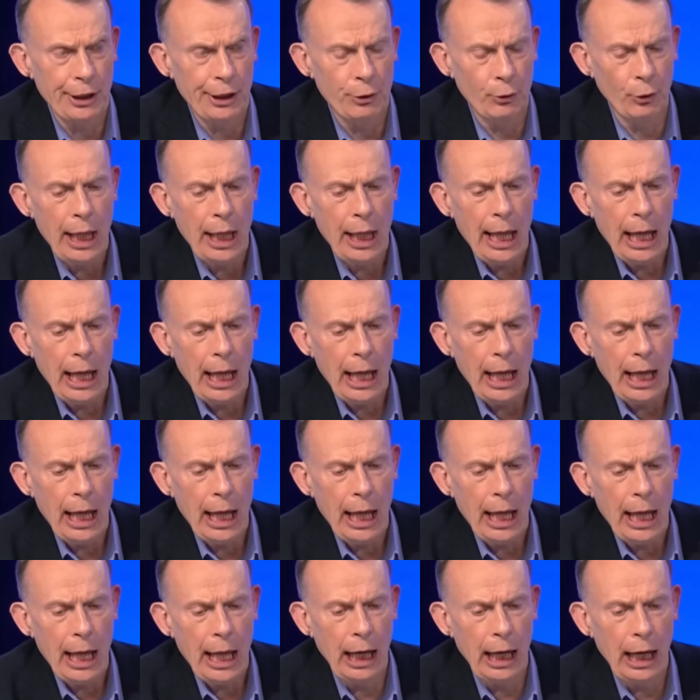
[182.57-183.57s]

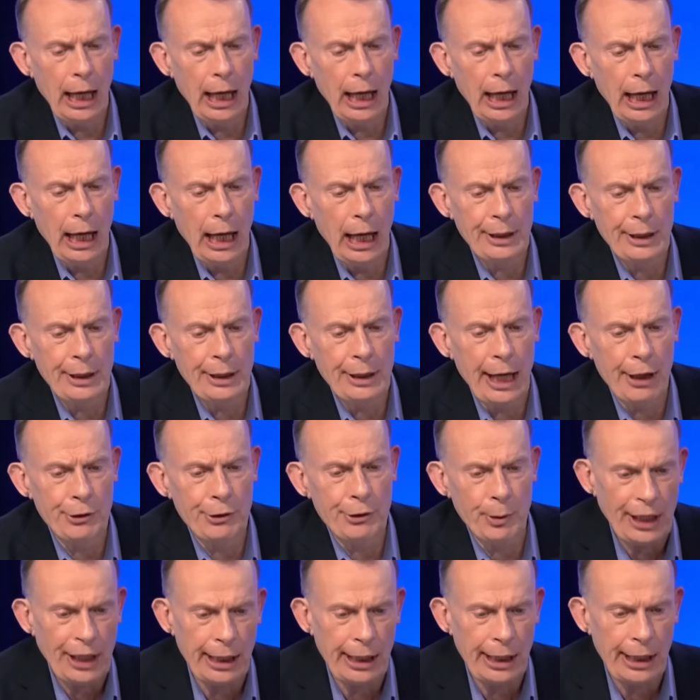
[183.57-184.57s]
Now, do I take it from
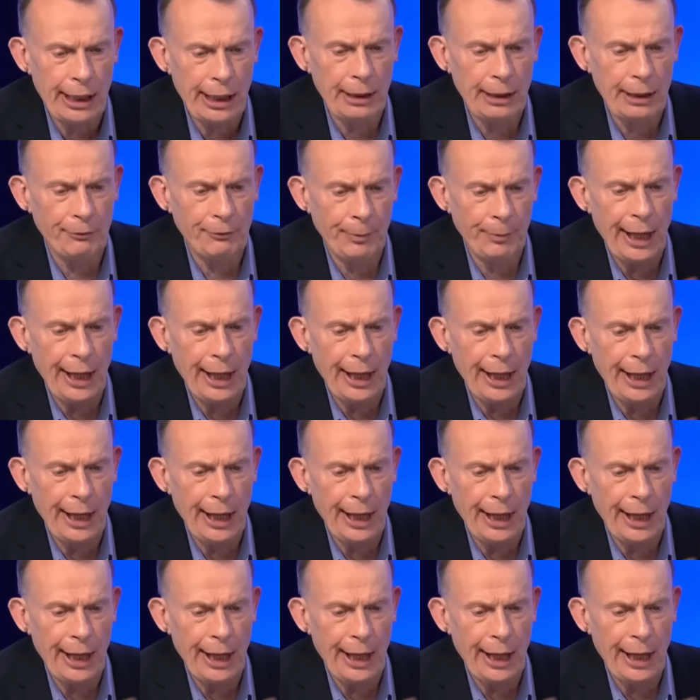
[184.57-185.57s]
that
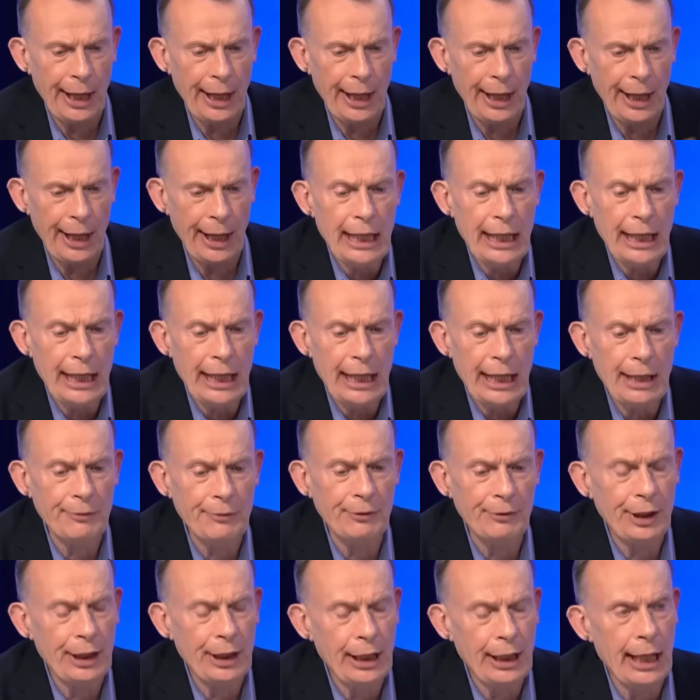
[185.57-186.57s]

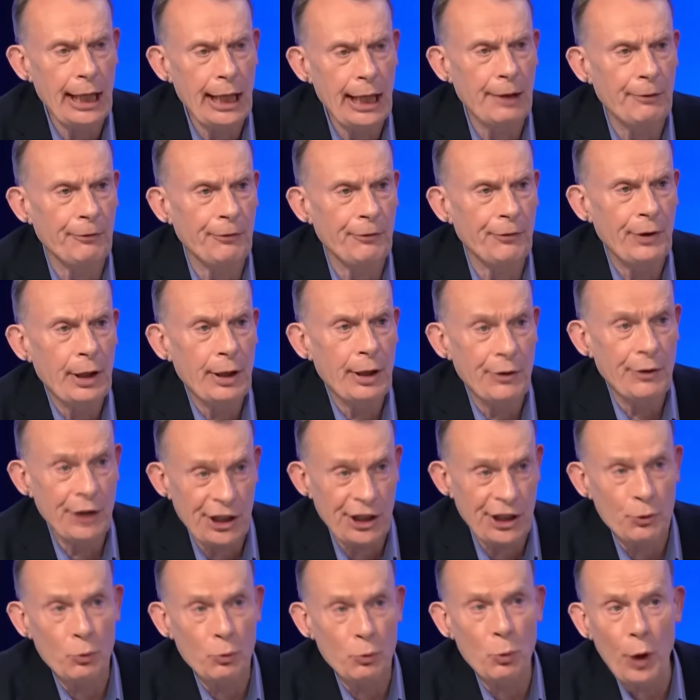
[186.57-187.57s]
even if
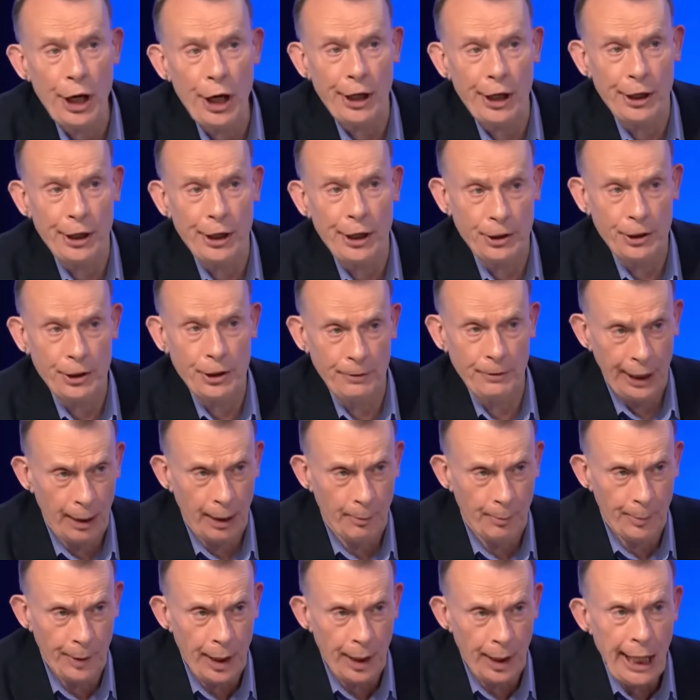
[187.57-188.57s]
this worked for
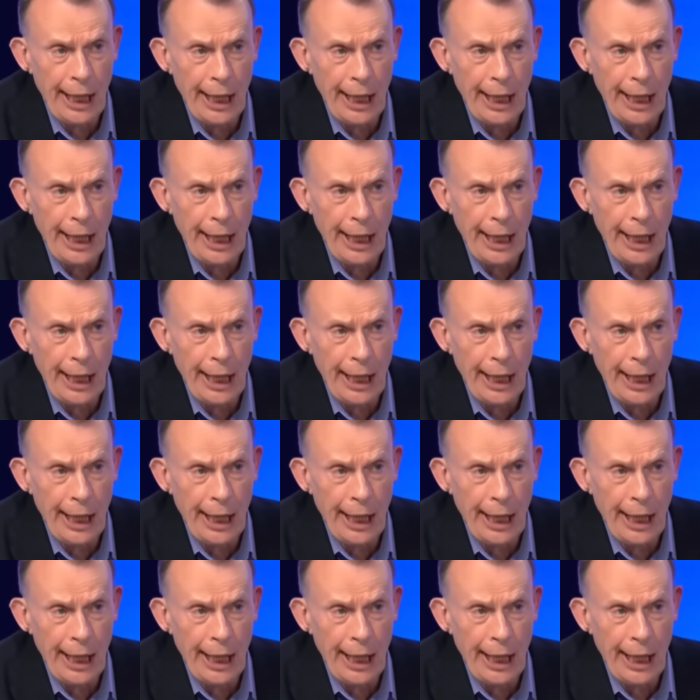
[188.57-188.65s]
them,